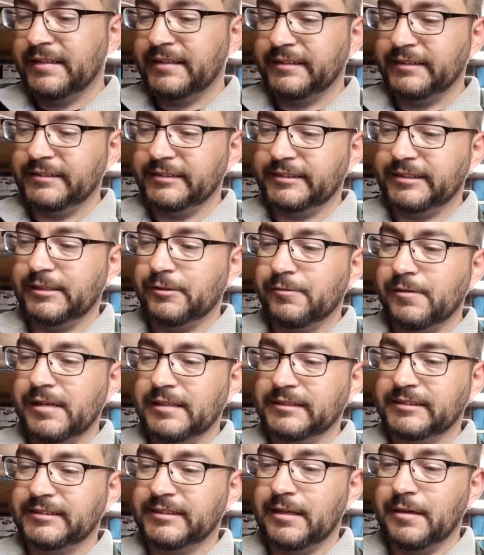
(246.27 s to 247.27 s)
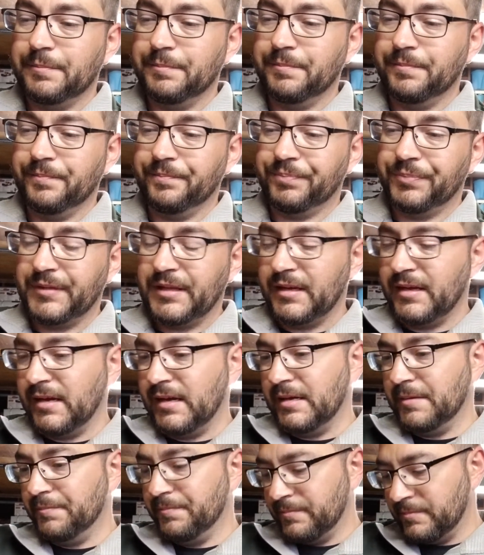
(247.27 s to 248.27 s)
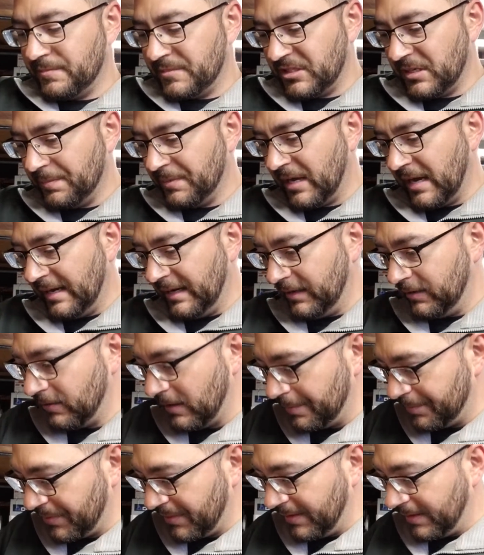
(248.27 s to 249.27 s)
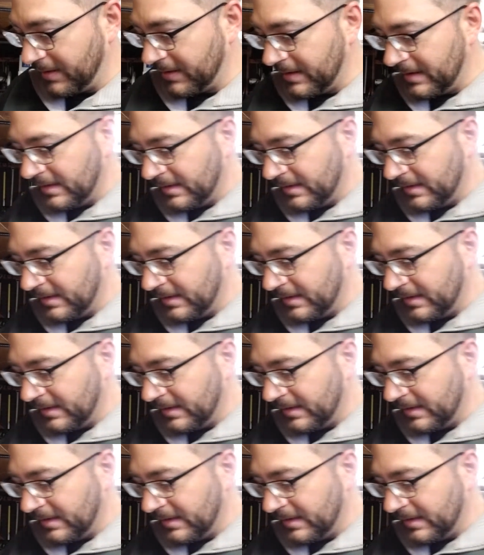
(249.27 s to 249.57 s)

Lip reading: You still want some kind of grip there.